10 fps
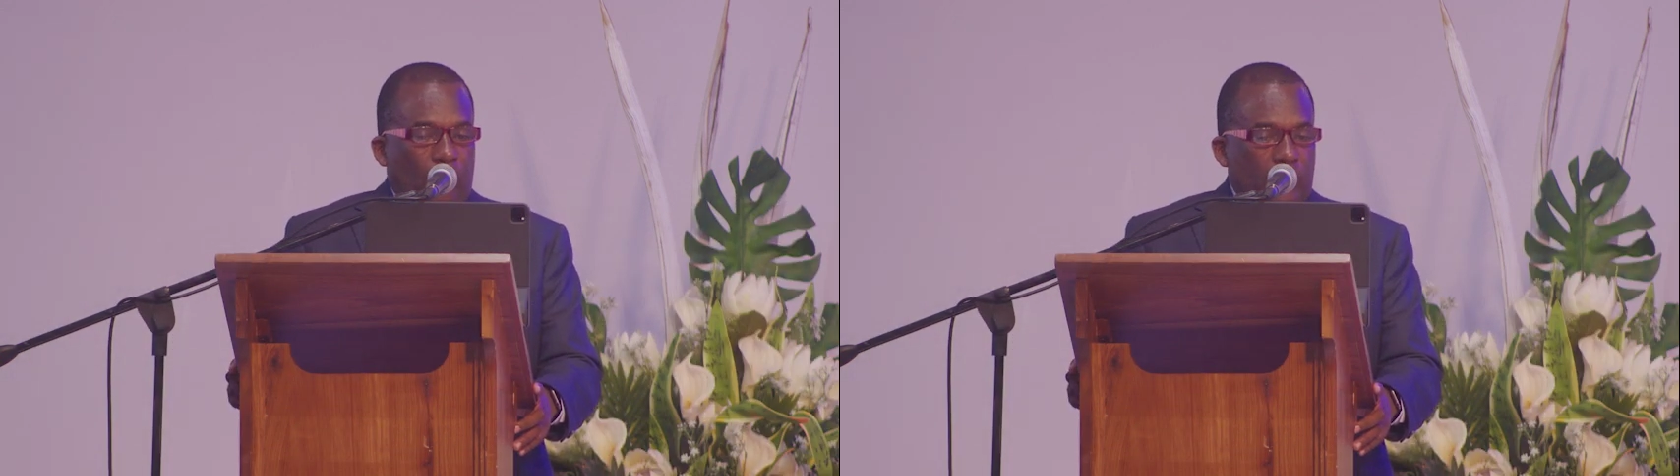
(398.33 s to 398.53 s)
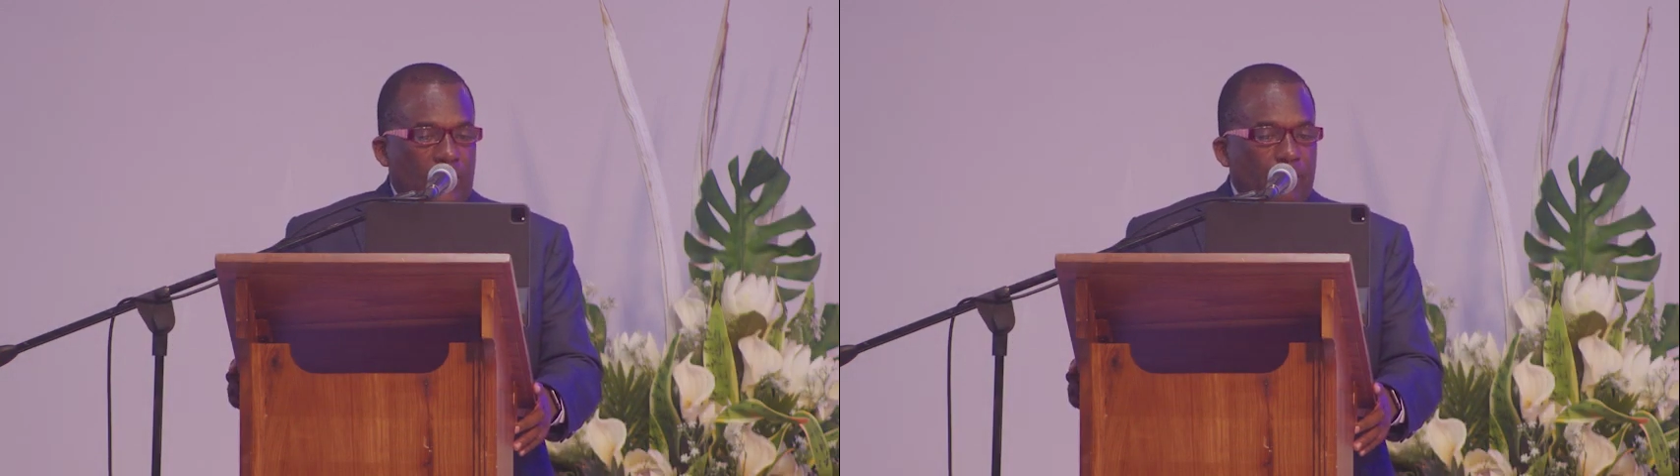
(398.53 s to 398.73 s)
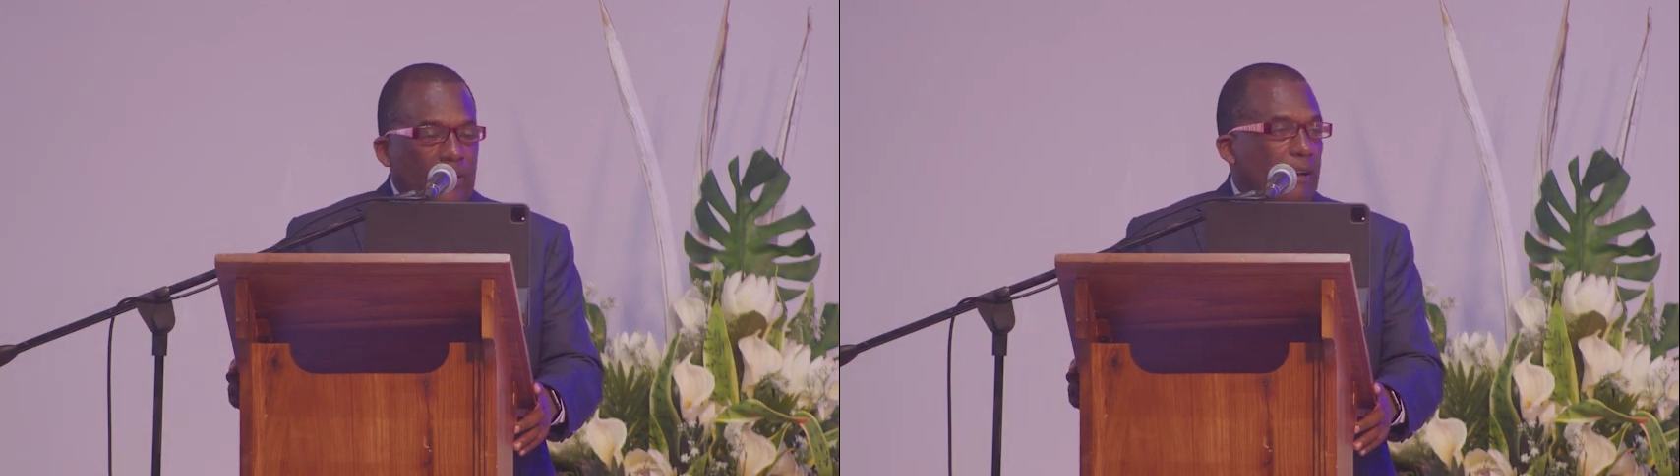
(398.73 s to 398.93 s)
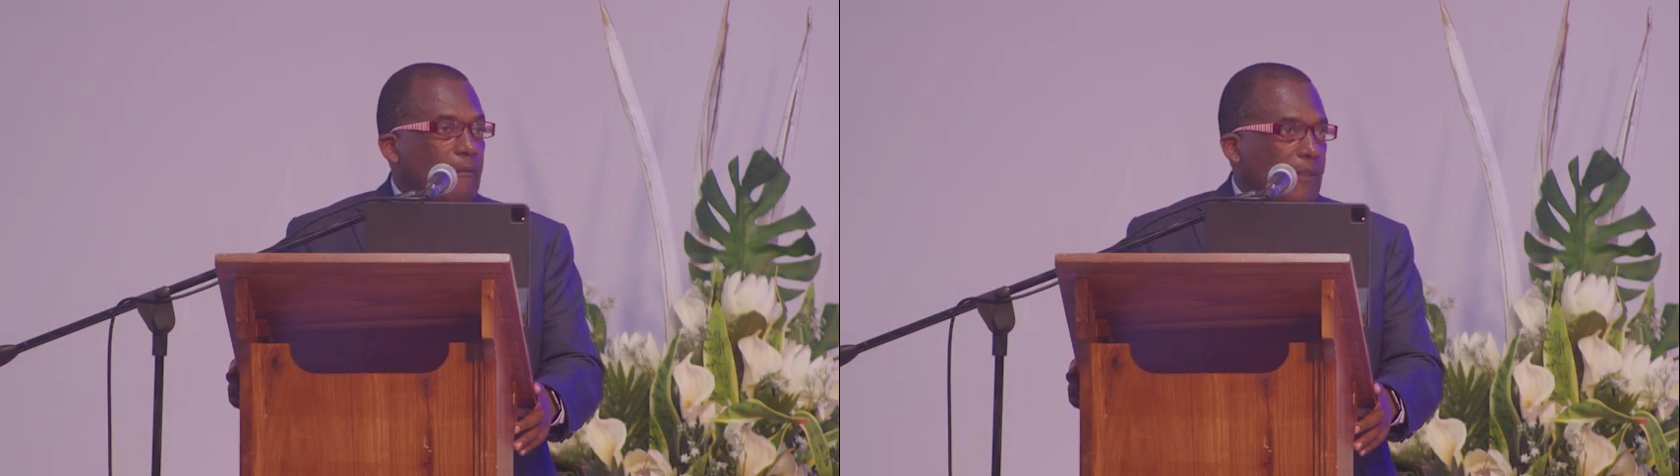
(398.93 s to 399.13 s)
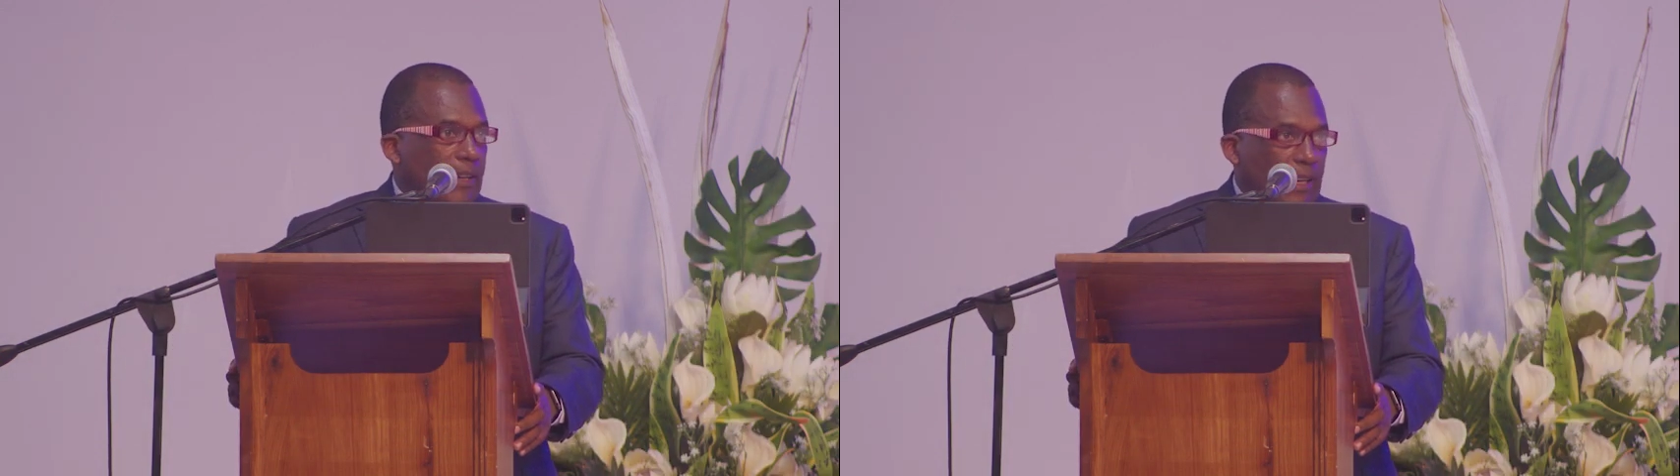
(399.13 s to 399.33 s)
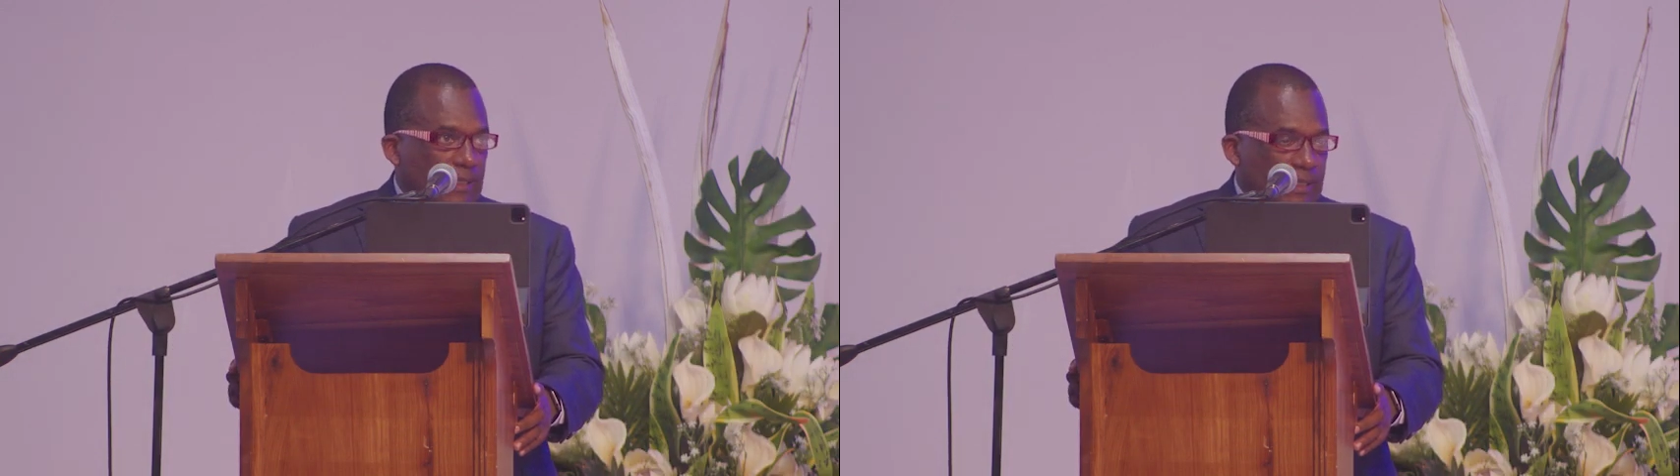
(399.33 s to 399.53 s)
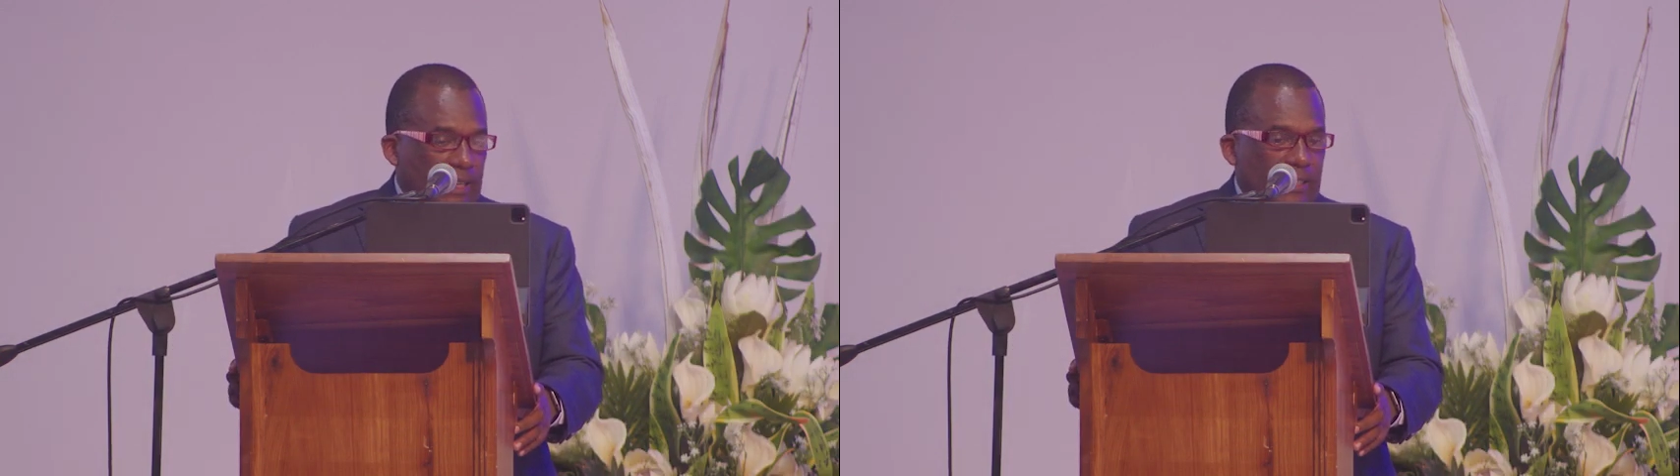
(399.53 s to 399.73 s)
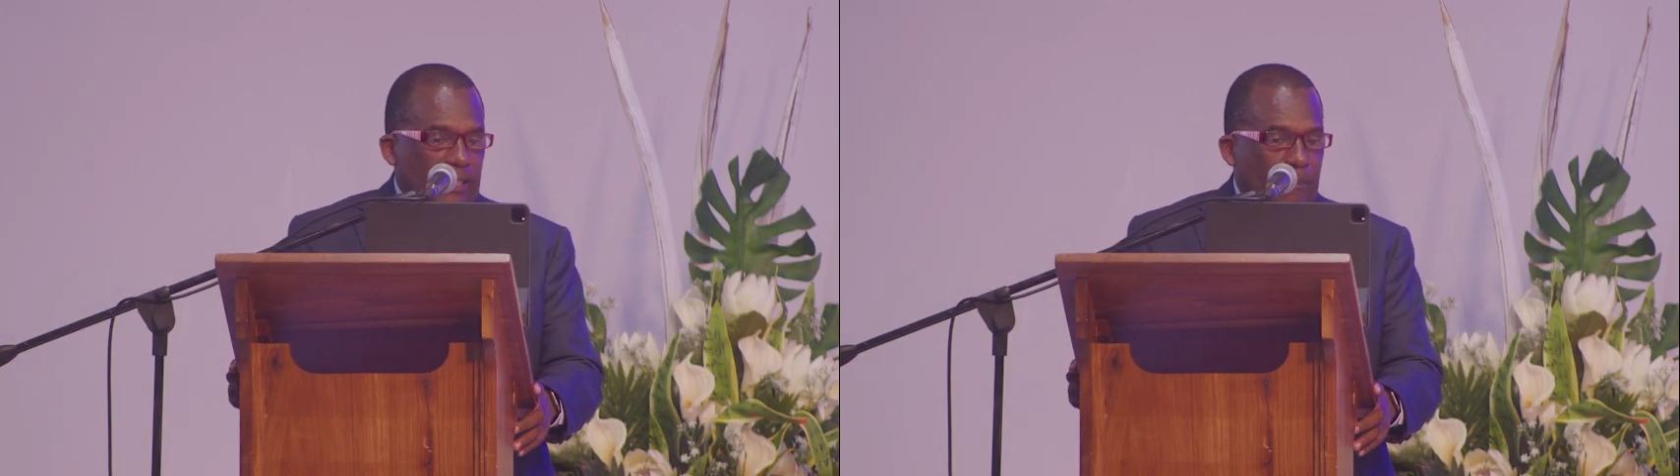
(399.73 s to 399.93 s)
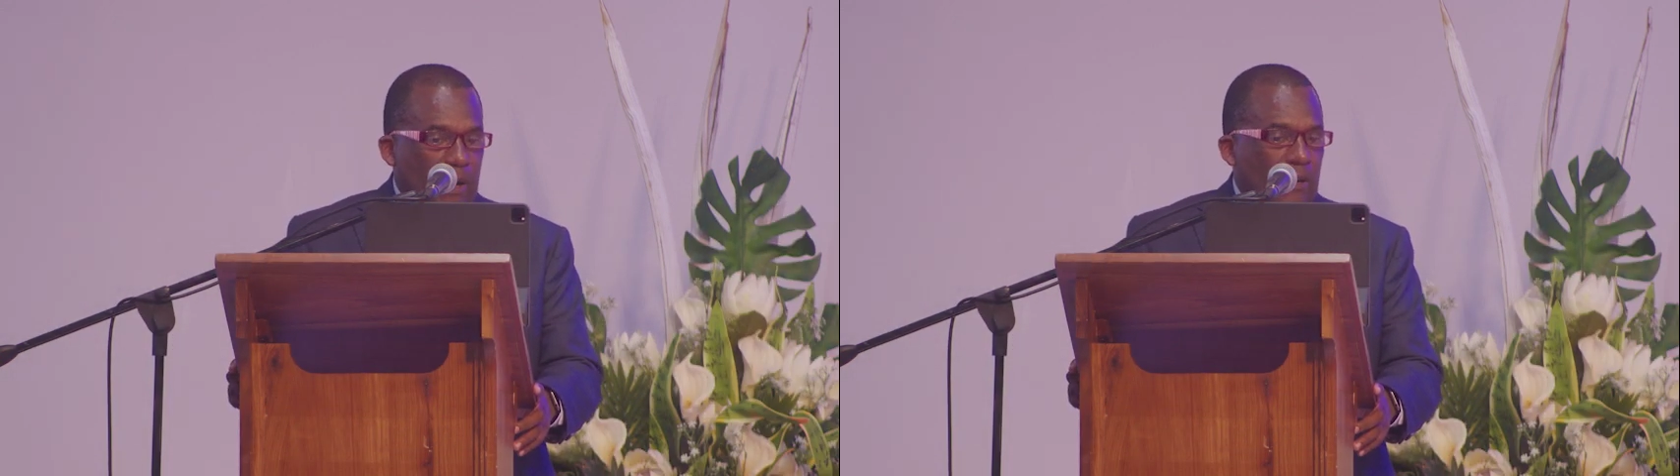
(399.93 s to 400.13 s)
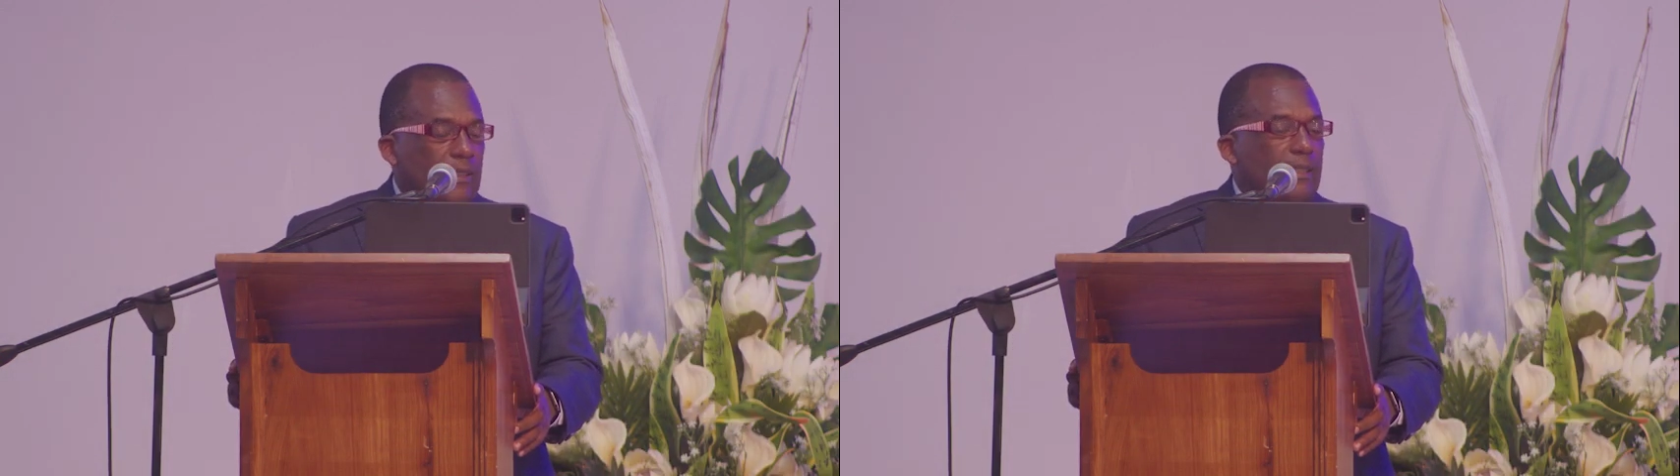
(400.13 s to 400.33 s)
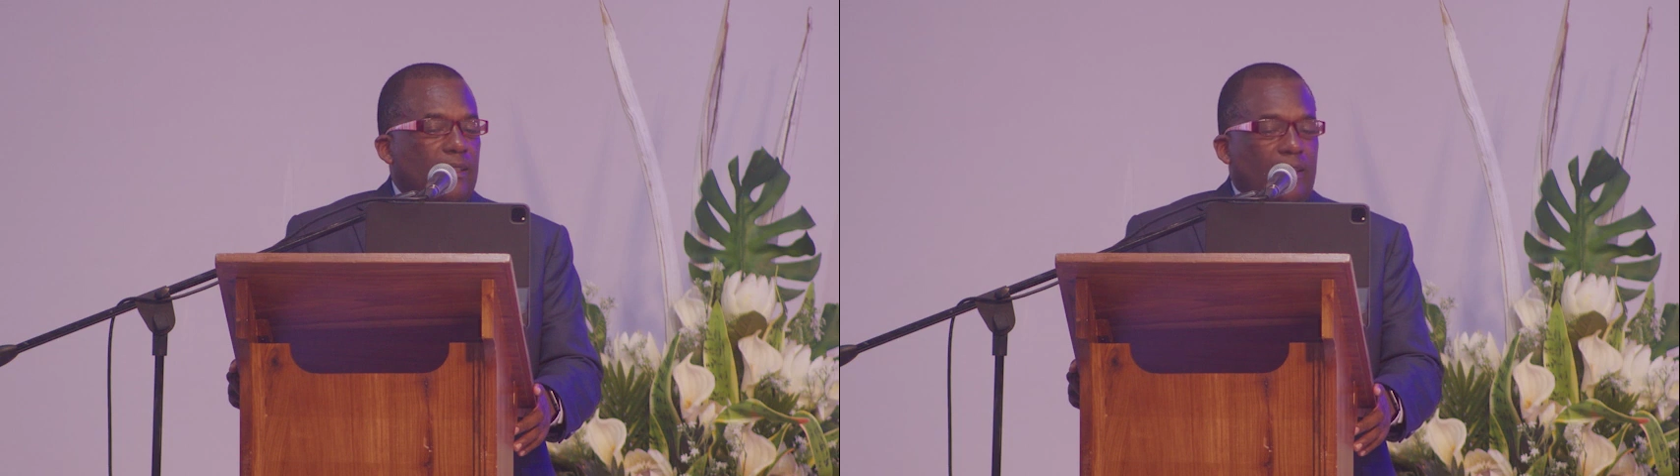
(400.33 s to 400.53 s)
on something I'm very excited about,